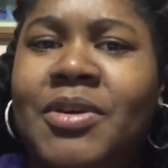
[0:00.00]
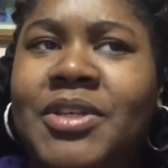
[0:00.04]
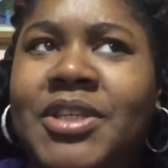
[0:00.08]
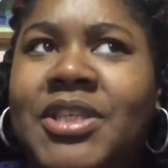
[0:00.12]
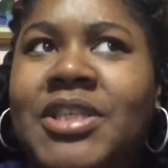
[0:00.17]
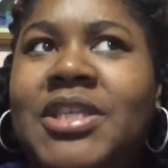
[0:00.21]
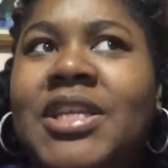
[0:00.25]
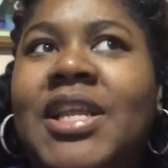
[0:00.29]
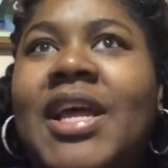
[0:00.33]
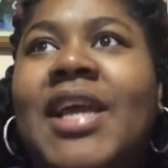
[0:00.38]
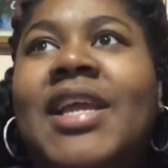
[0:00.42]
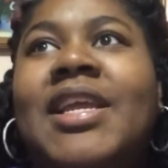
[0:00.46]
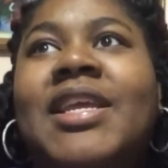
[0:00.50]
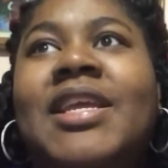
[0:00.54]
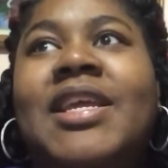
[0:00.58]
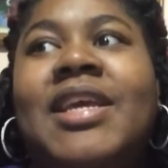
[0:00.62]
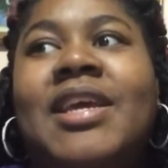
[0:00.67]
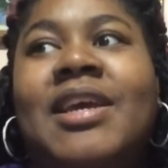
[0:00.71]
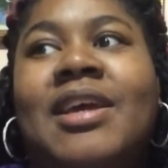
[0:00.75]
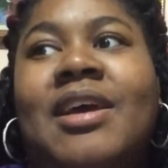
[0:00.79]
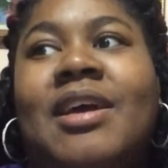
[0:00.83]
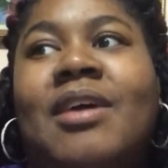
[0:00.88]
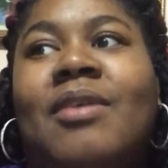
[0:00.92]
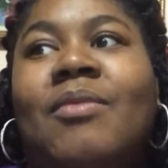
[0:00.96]
And she like,
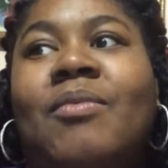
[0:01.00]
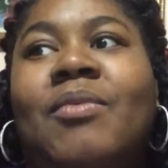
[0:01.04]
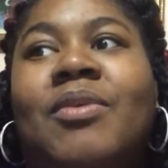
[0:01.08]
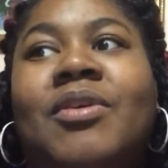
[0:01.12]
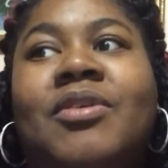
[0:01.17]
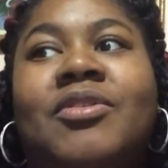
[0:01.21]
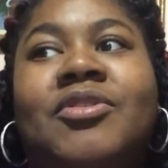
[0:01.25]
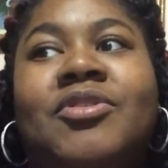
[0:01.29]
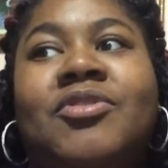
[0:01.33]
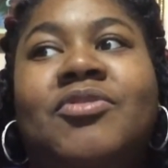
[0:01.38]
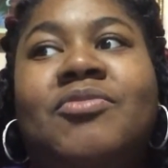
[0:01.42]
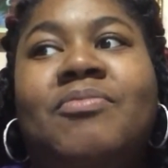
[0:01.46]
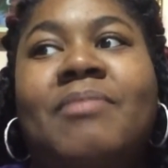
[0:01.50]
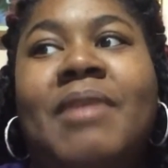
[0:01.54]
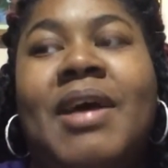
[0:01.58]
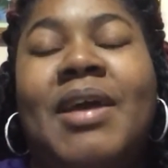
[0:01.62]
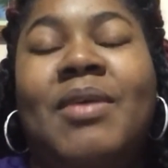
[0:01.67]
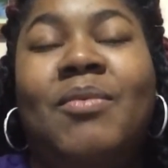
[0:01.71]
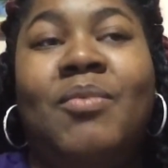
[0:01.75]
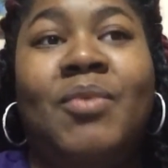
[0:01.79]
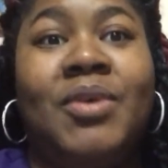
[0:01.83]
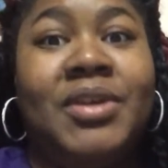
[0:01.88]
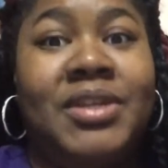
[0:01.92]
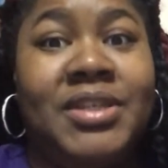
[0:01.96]
yeah, well, you
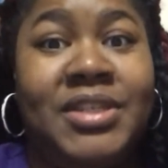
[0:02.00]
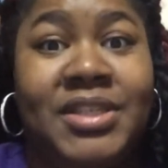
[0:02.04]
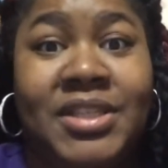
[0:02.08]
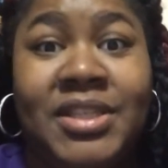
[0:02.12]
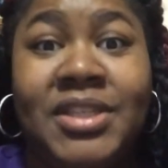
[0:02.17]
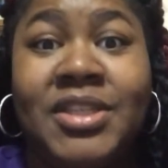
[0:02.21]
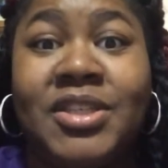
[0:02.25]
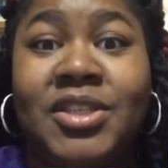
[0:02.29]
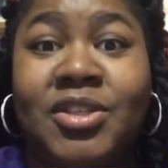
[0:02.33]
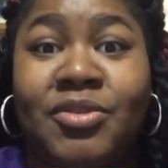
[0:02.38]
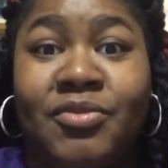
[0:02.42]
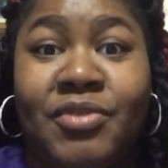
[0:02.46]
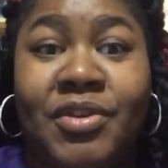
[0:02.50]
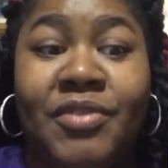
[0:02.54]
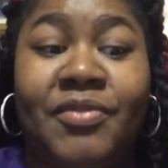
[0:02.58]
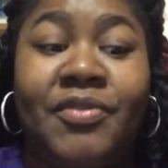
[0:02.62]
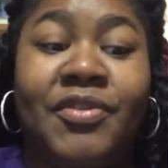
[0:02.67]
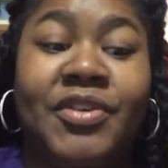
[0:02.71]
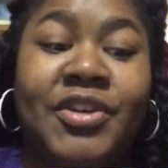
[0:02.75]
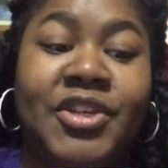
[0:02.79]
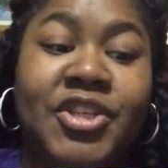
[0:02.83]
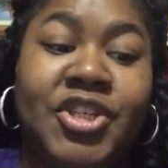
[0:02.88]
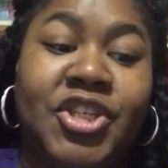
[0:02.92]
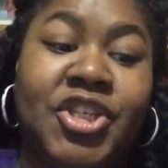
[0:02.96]
might want to censor it
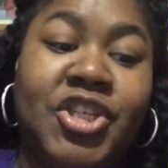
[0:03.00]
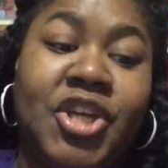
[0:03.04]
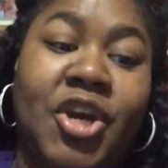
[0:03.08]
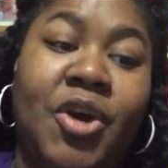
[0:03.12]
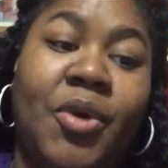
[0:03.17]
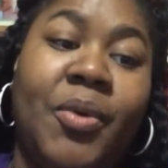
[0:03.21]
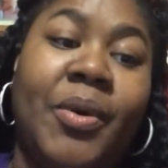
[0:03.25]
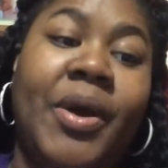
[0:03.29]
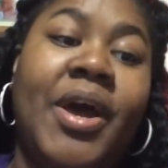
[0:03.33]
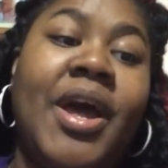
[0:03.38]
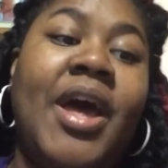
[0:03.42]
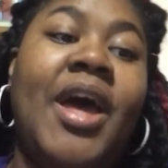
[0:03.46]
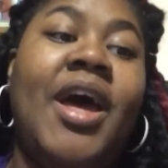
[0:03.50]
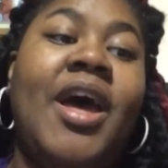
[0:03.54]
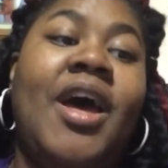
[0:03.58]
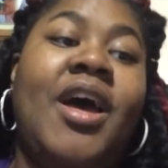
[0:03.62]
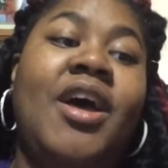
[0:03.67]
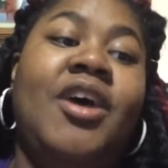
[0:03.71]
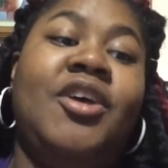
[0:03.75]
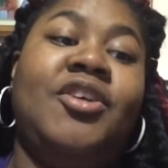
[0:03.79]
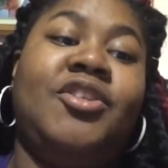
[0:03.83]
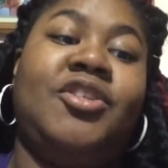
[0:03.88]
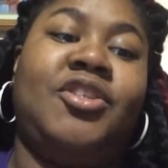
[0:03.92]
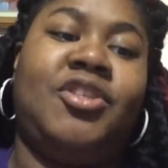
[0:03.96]
for this show.
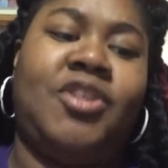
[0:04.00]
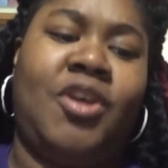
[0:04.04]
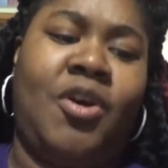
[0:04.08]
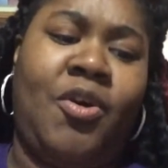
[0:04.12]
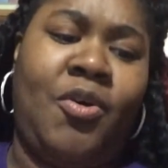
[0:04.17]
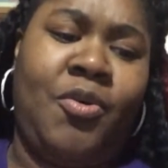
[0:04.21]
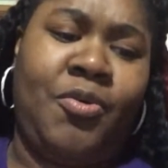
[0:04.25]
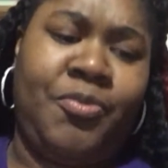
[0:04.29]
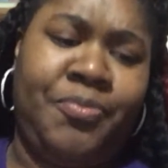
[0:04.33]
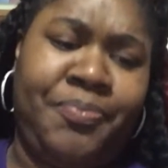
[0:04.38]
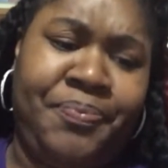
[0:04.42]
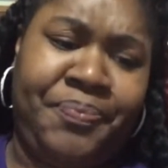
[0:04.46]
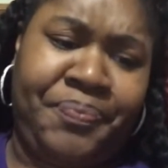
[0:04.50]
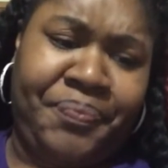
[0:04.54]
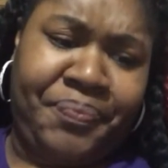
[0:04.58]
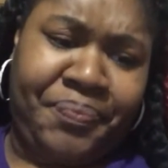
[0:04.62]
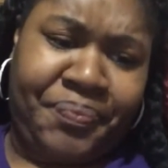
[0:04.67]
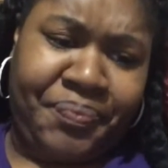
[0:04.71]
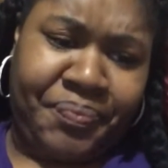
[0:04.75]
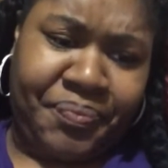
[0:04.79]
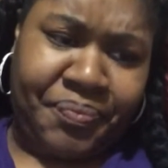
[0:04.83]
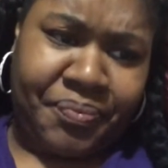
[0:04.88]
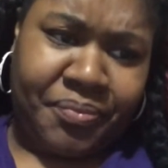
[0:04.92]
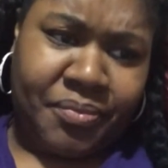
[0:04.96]
So,
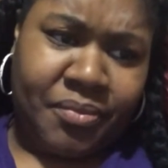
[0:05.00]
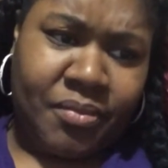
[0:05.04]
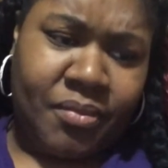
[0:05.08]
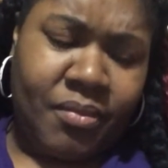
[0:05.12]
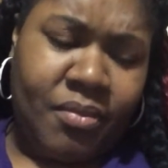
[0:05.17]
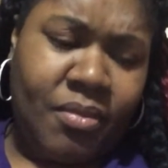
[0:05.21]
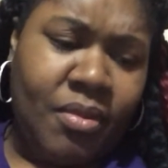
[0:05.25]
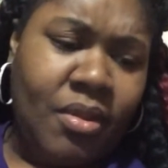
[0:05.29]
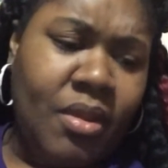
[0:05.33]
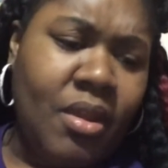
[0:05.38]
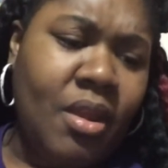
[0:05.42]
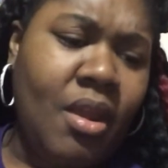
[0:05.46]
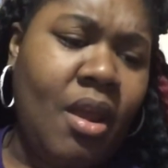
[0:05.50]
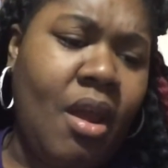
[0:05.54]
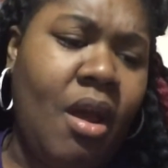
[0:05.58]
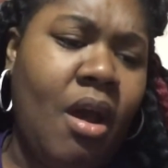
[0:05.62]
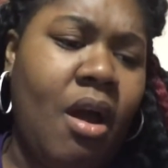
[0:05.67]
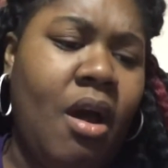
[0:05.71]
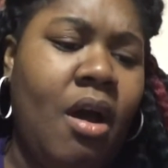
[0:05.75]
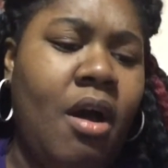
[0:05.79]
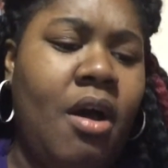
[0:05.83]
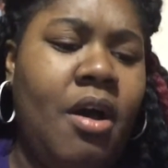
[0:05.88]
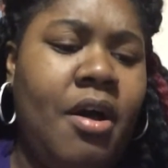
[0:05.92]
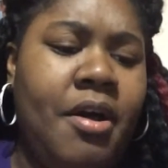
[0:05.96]

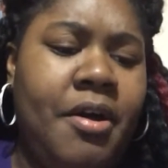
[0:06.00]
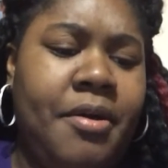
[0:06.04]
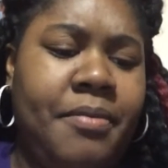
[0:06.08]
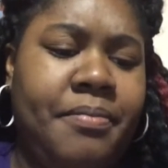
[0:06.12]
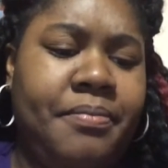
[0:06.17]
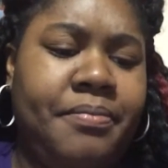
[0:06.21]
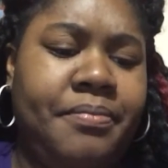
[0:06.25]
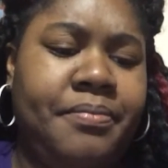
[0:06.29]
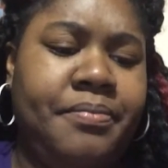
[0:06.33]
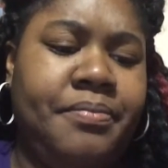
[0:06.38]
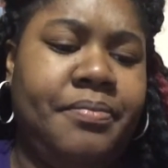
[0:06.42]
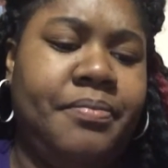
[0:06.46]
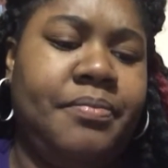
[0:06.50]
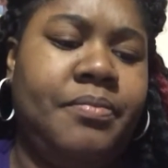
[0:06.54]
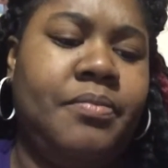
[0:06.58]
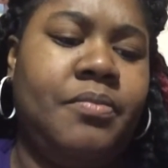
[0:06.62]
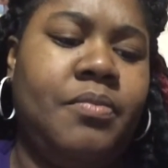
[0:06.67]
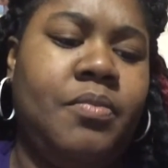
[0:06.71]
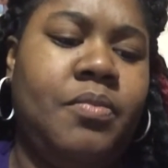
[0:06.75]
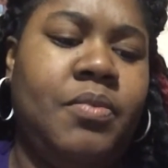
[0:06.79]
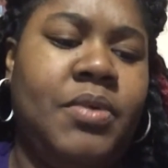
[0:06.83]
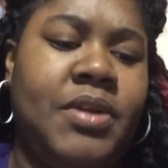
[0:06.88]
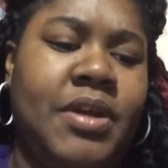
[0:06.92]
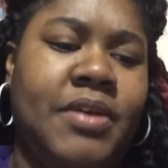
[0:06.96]

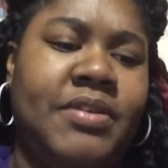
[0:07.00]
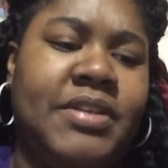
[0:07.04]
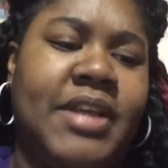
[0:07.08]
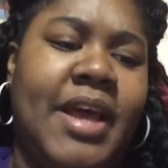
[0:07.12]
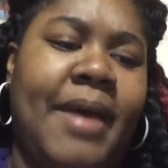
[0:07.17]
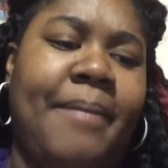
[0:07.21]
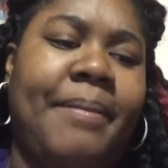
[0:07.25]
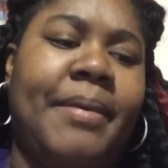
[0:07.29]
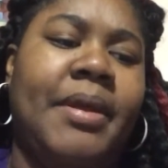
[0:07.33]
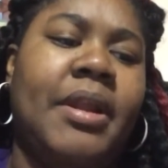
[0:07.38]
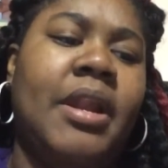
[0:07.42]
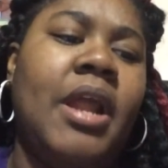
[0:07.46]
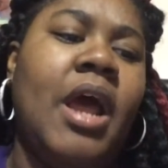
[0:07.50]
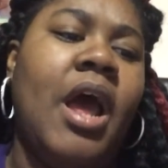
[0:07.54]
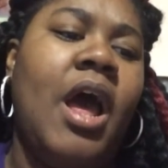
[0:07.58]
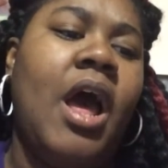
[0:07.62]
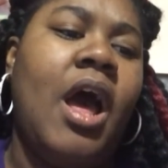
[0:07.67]
what else happened?